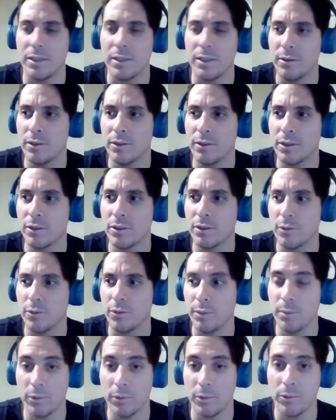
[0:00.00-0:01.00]
And to
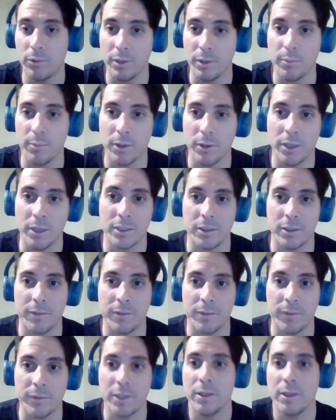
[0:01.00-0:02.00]
people who think
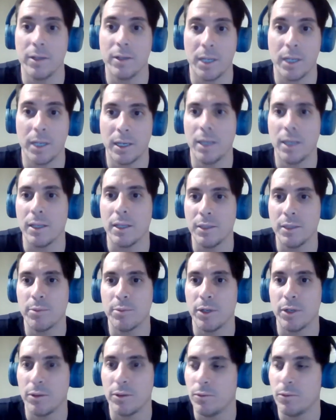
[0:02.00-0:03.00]
positively, they're like, hey, that's
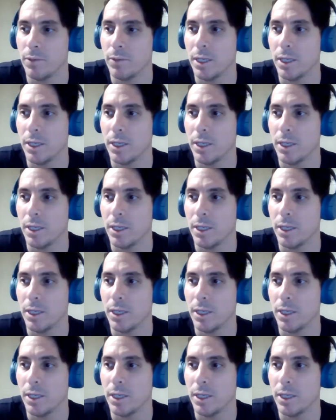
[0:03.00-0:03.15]
pretty cool.